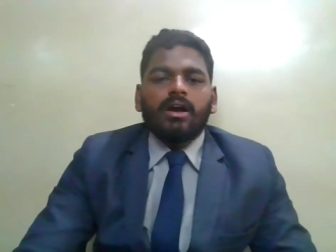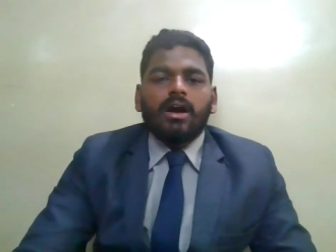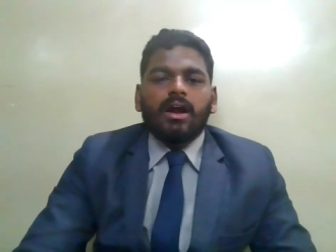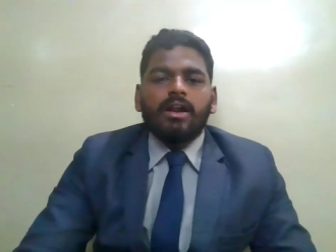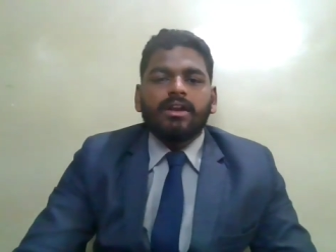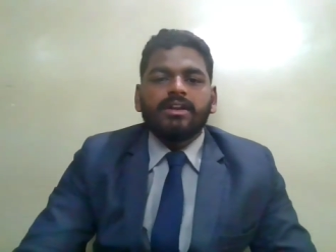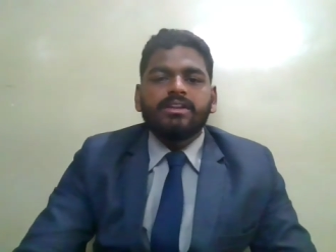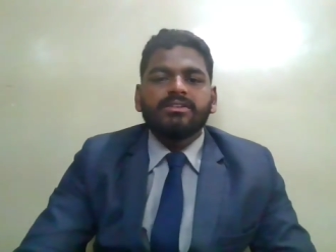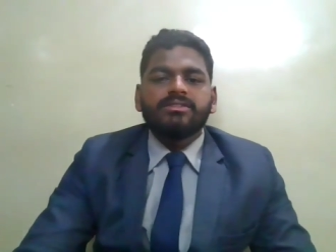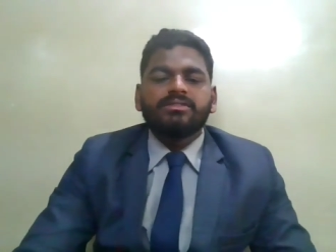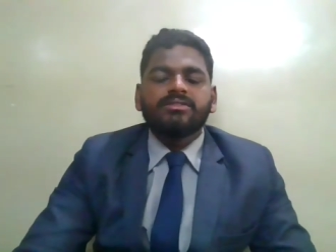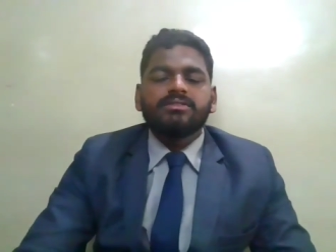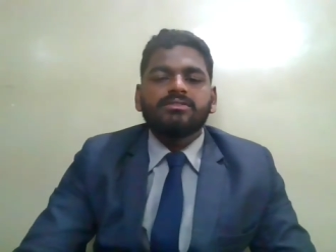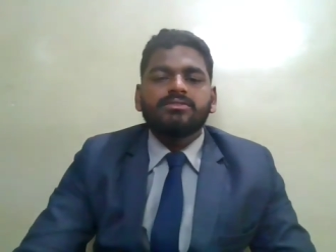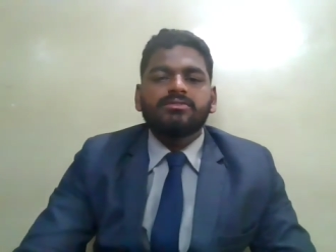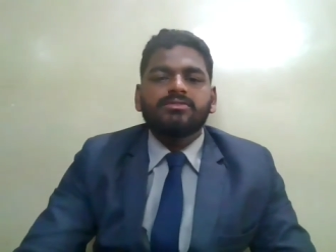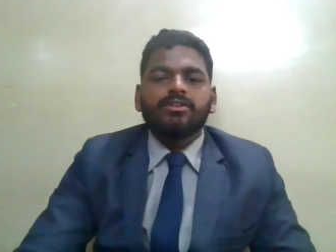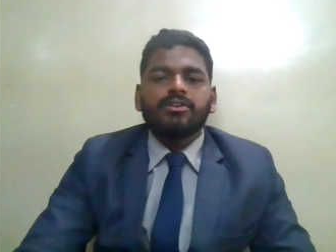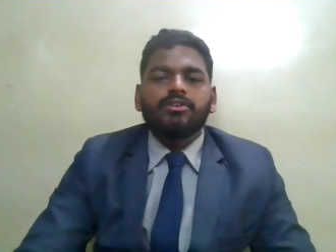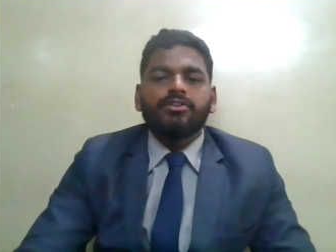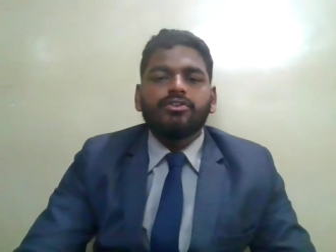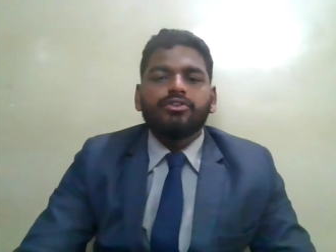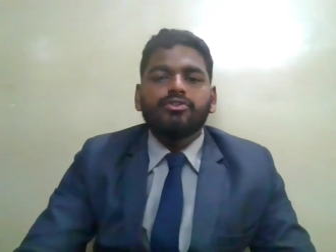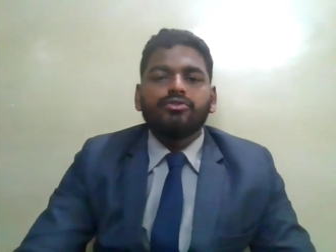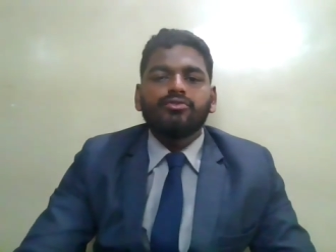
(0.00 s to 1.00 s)
additions
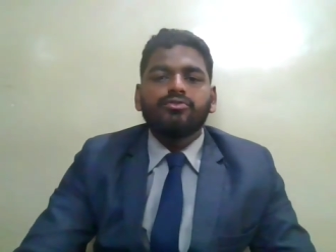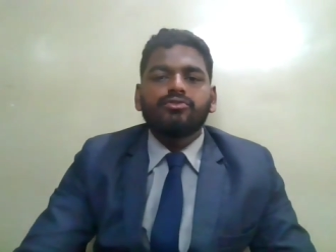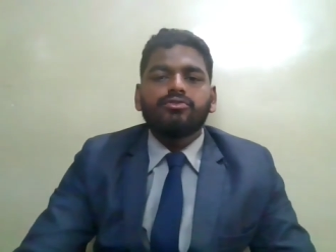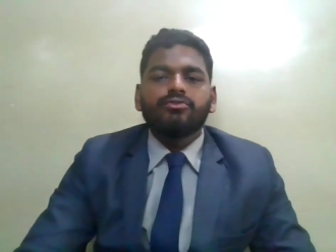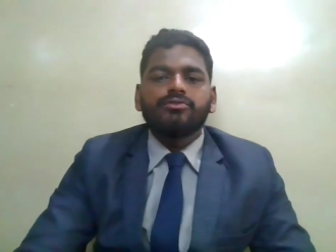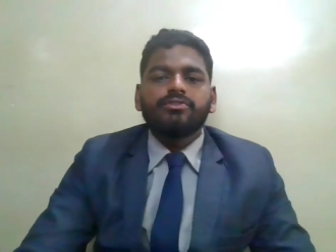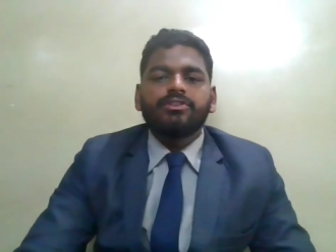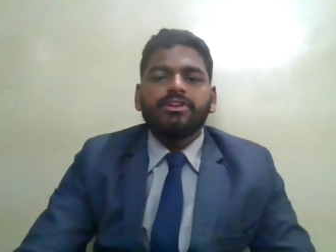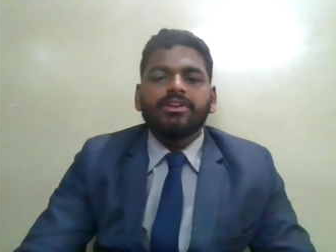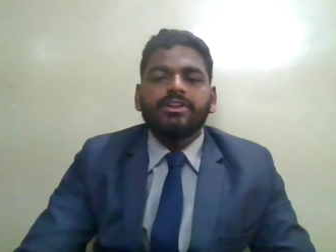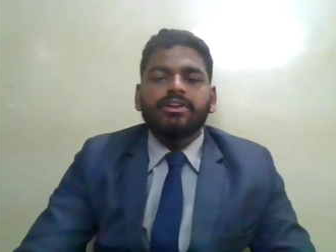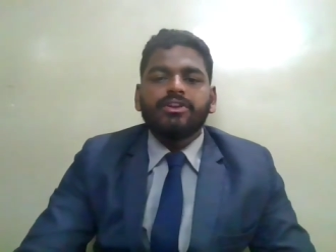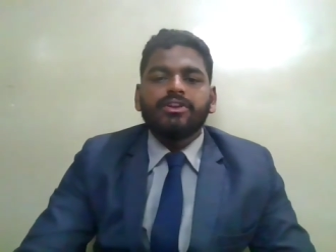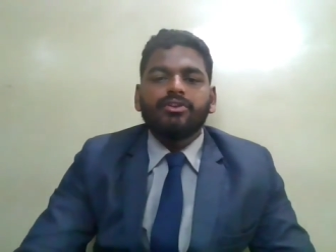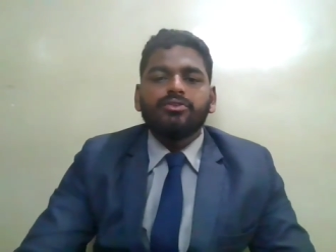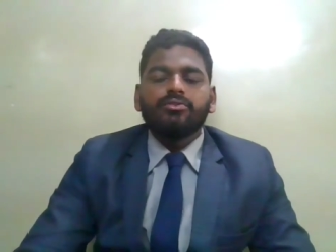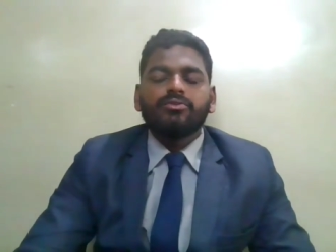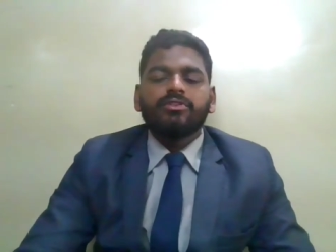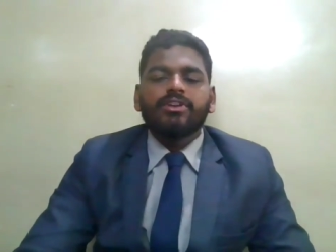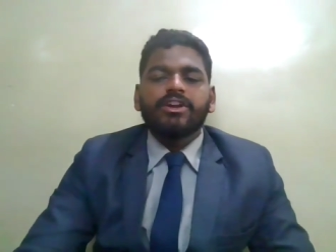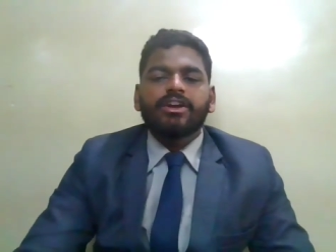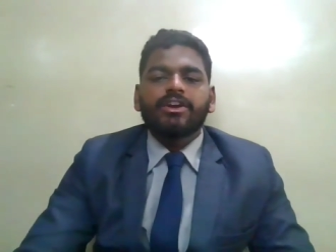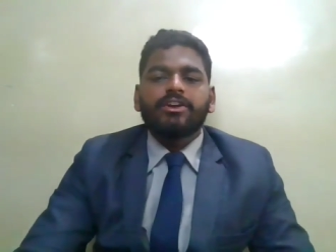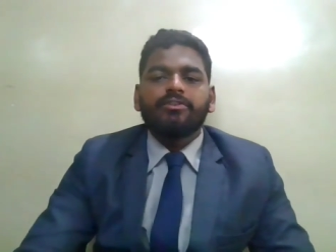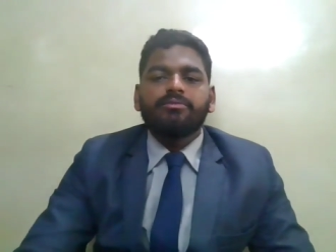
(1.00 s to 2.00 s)
are due to the
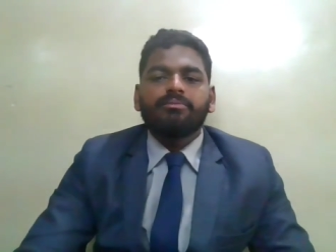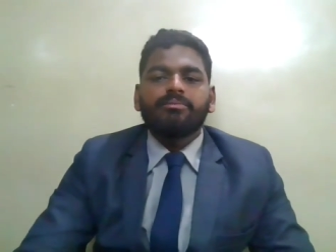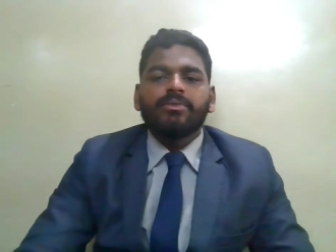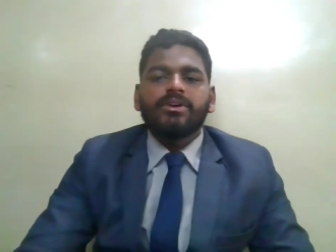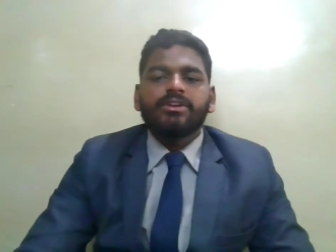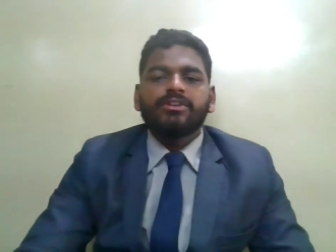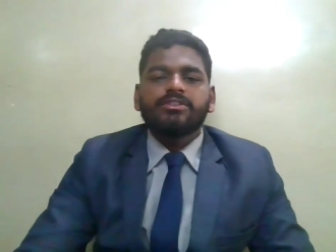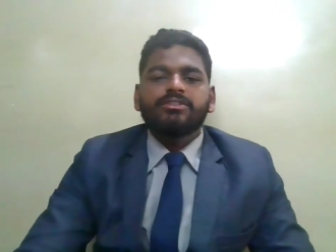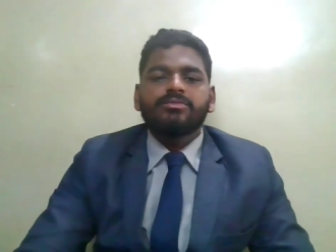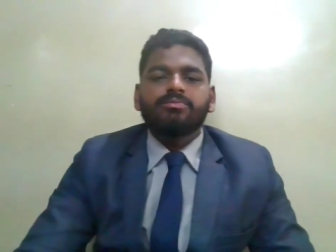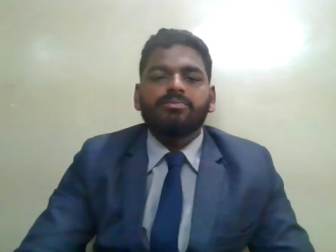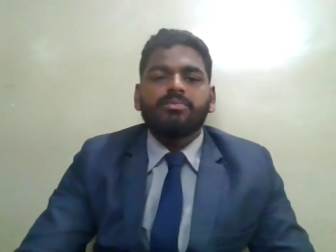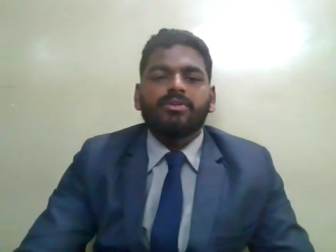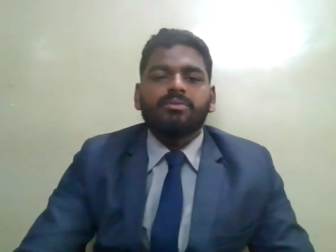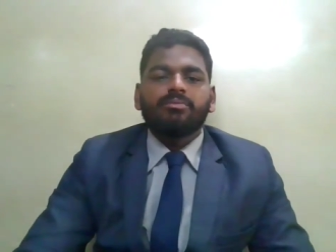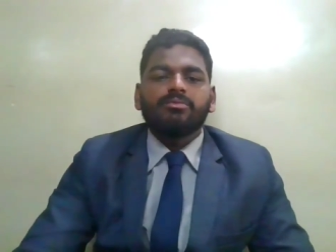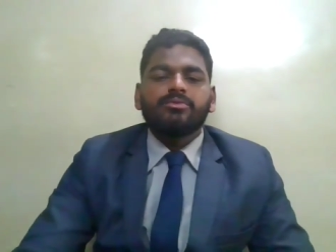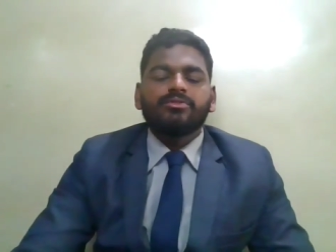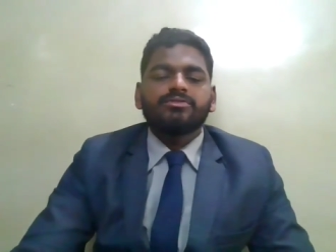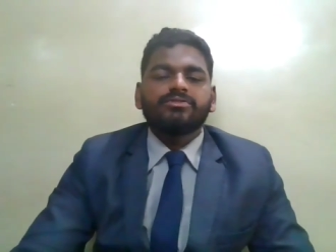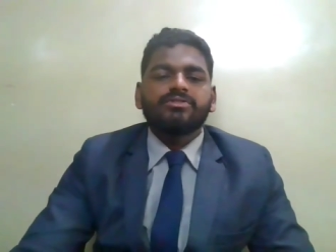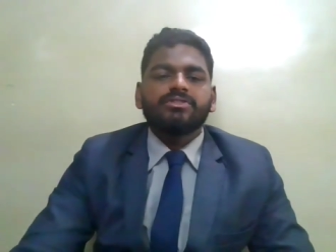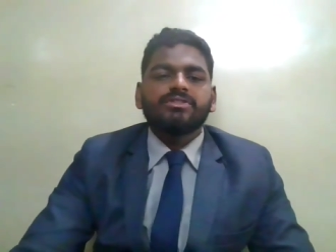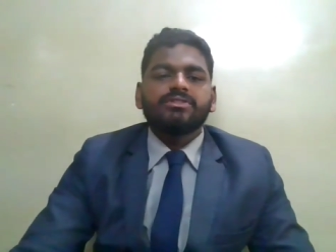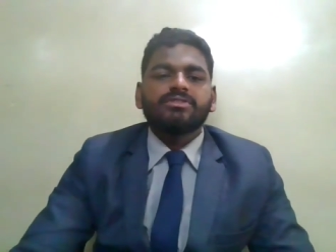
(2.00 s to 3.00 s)
new recruitments,
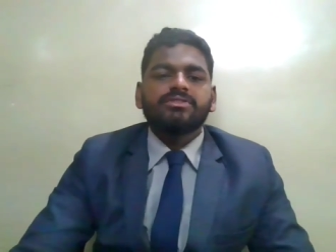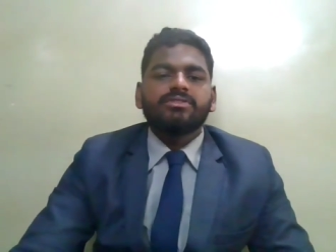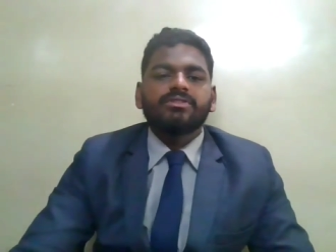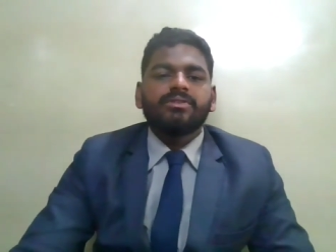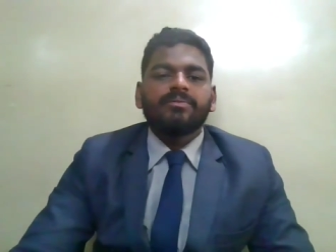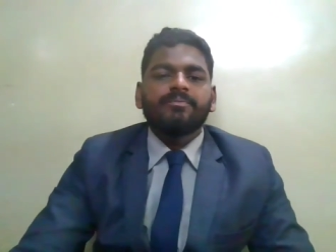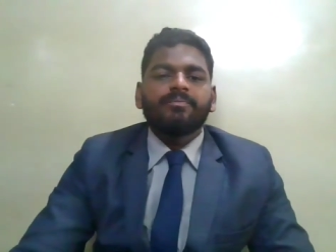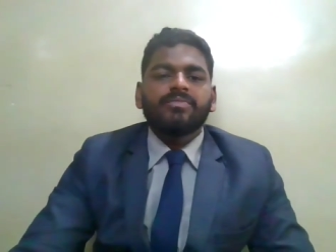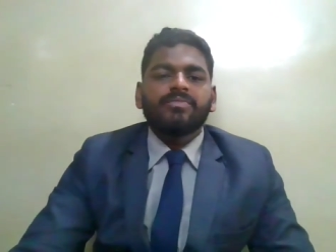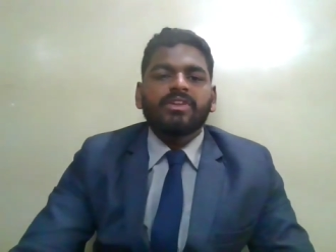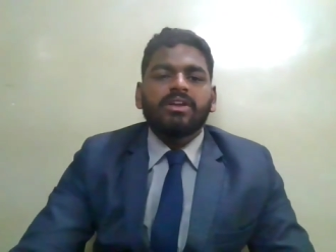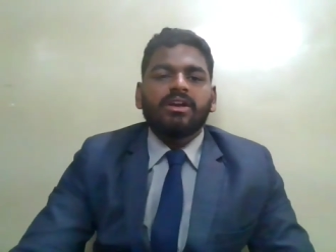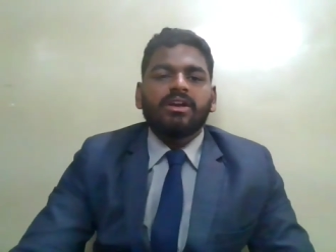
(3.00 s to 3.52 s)
promotions,